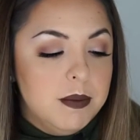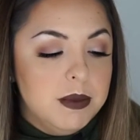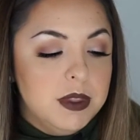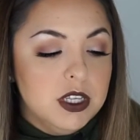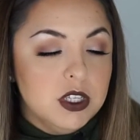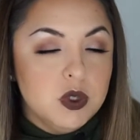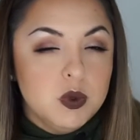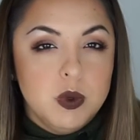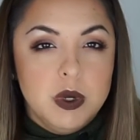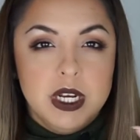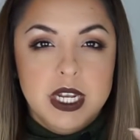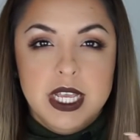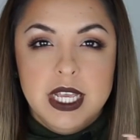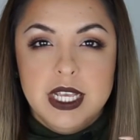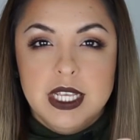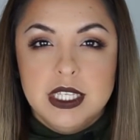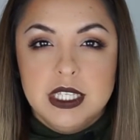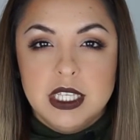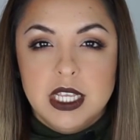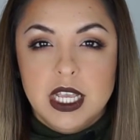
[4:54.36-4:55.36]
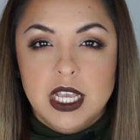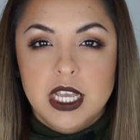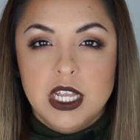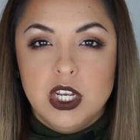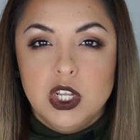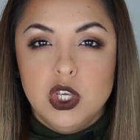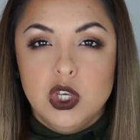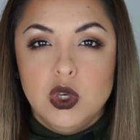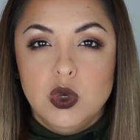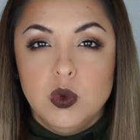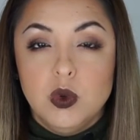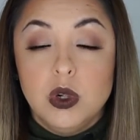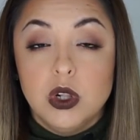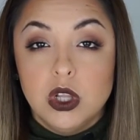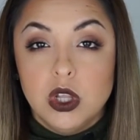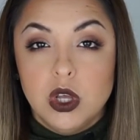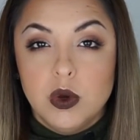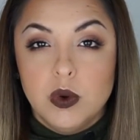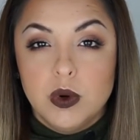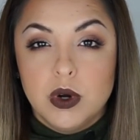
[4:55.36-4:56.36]
This one is in You
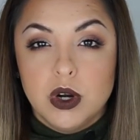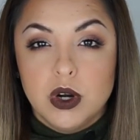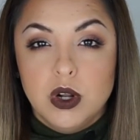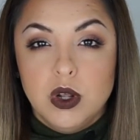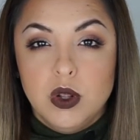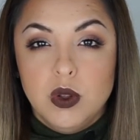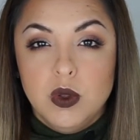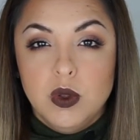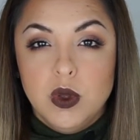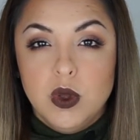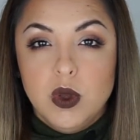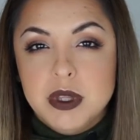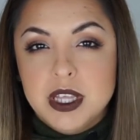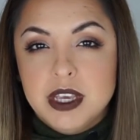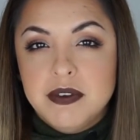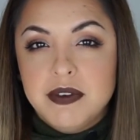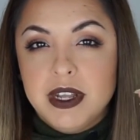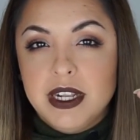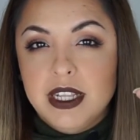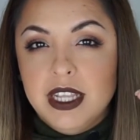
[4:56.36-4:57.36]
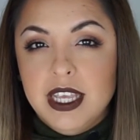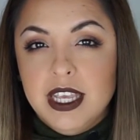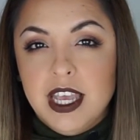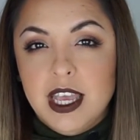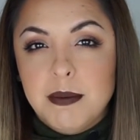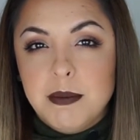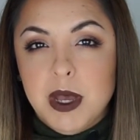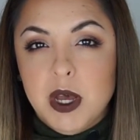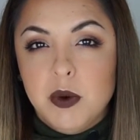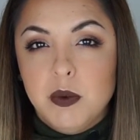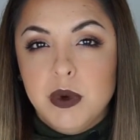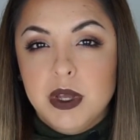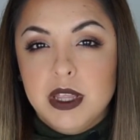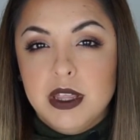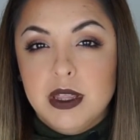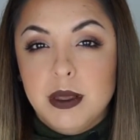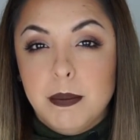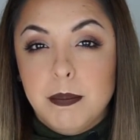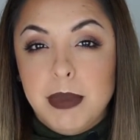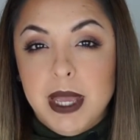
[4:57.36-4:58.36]
Glow Girl. When they finally came out
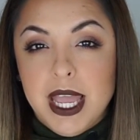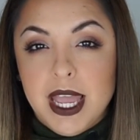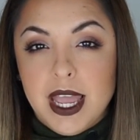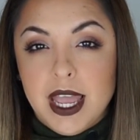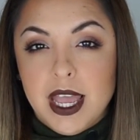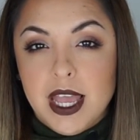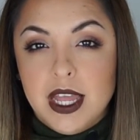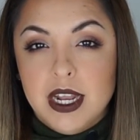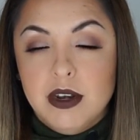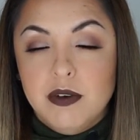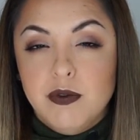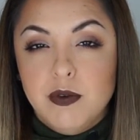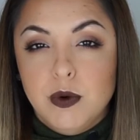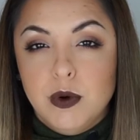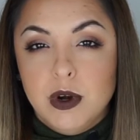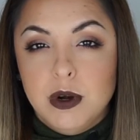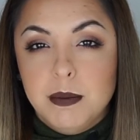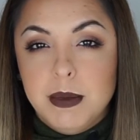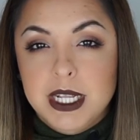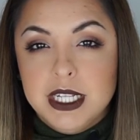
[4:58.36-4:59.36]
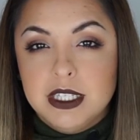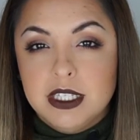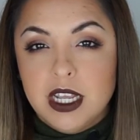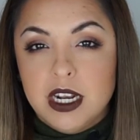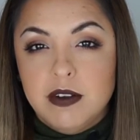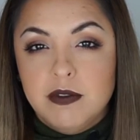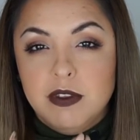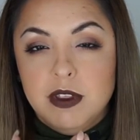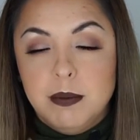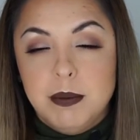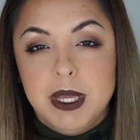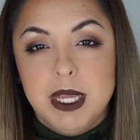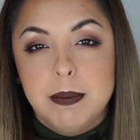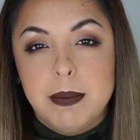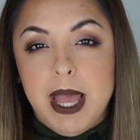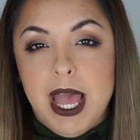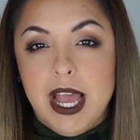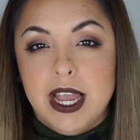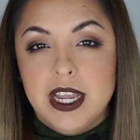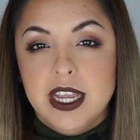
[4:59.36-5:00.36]
with the pan form instead of the big
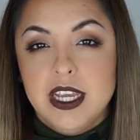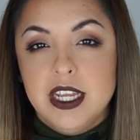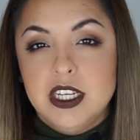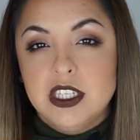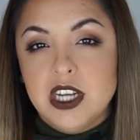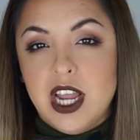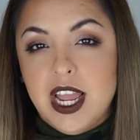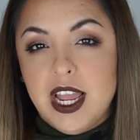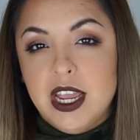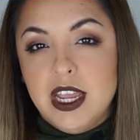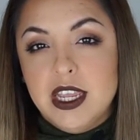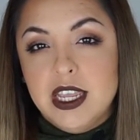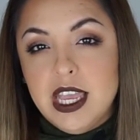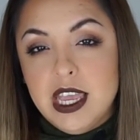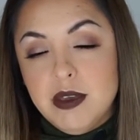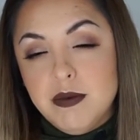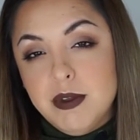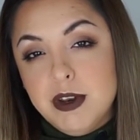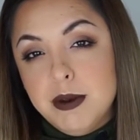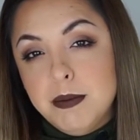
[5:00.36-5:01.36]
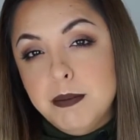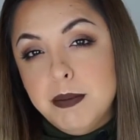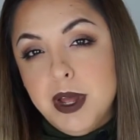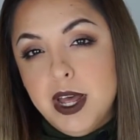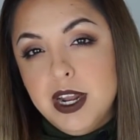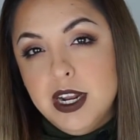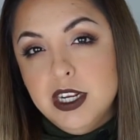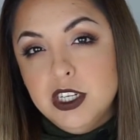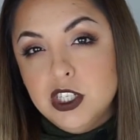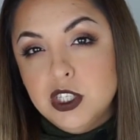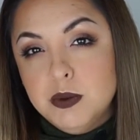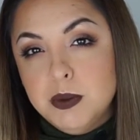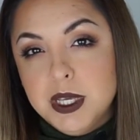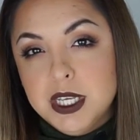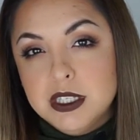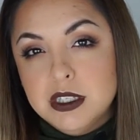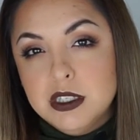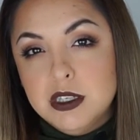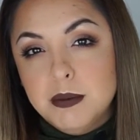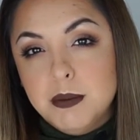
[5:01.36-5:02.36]
package, I gave it and bought it just
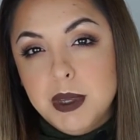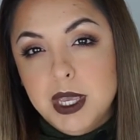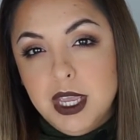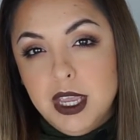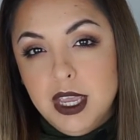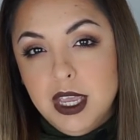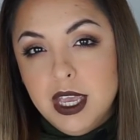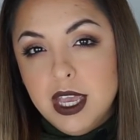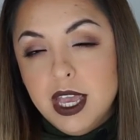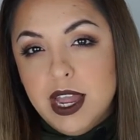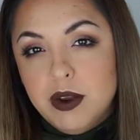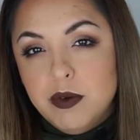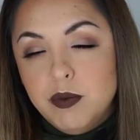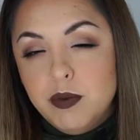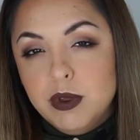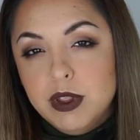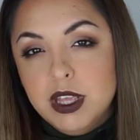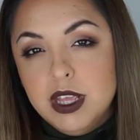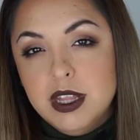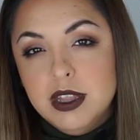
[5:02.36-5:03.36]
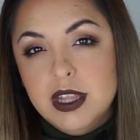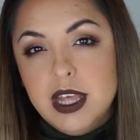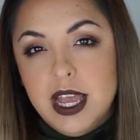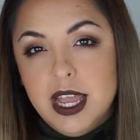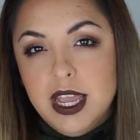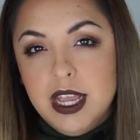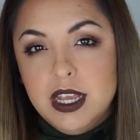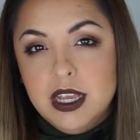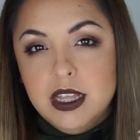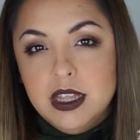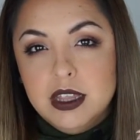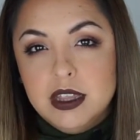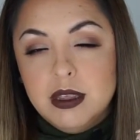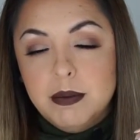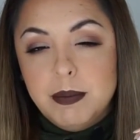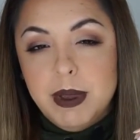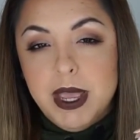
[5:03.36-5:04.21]
because to me, I really like the